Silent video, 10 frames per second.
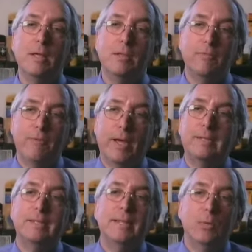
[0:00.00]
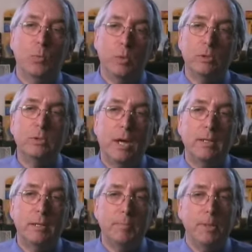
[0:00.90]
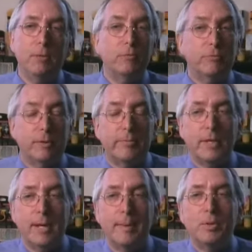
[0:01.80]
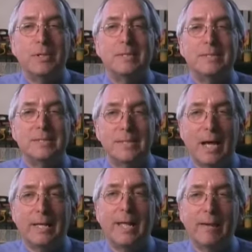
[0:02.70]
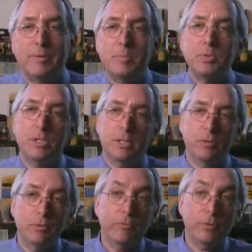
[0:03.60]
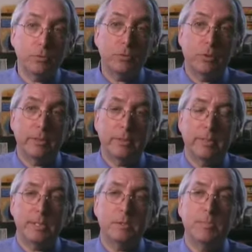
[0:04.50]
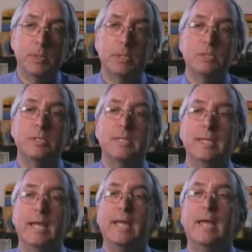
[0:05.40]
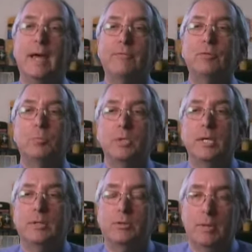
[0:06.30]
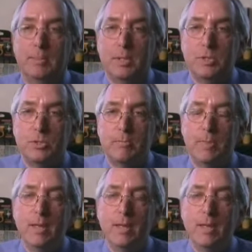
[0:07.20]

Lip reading: the fact that they will not appear in front of a camera that does not have a particular filter on the lens because they have to protect their image.